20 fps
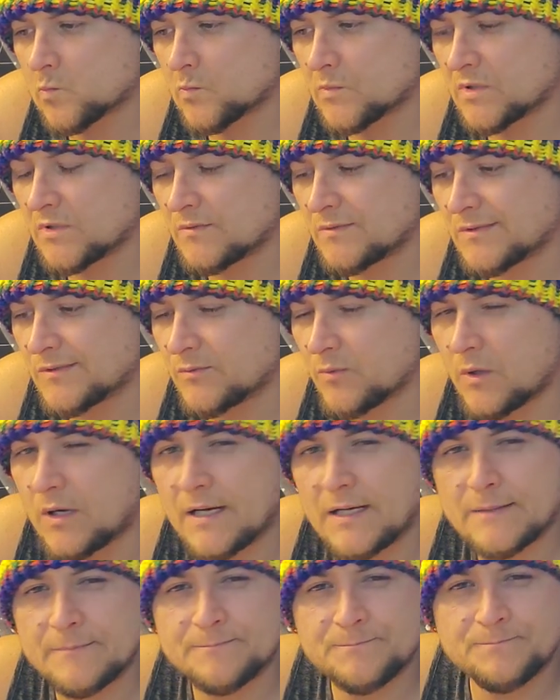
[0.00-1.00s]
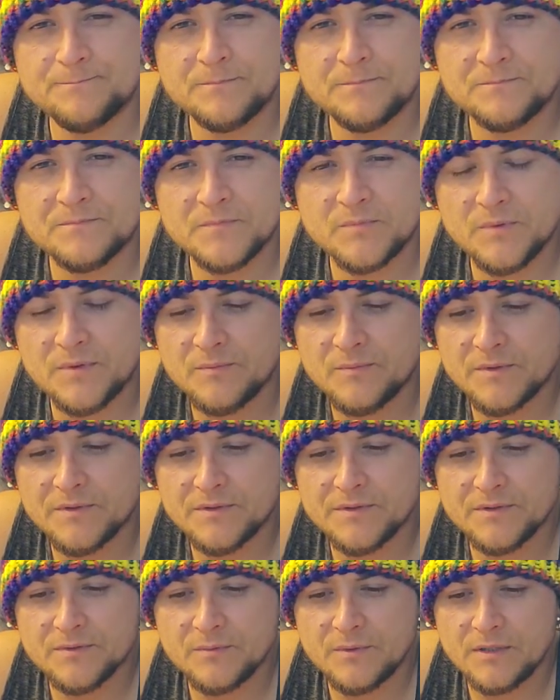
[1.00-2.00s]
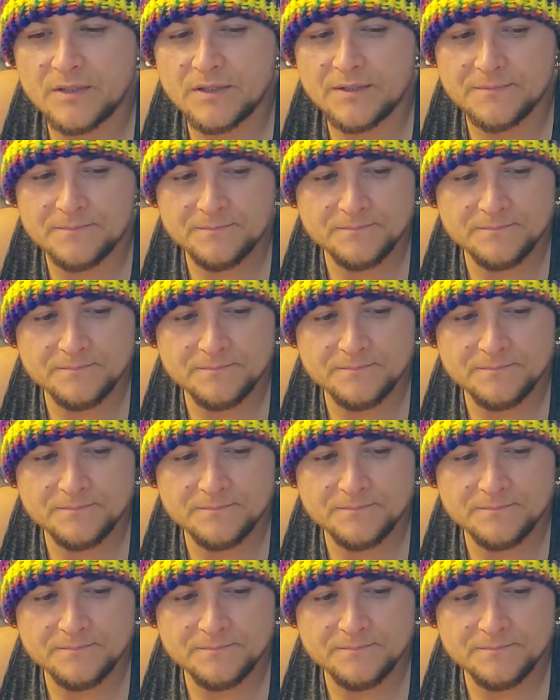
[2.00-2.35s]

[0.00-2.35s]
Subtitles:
I wonder why. I don't want to know why.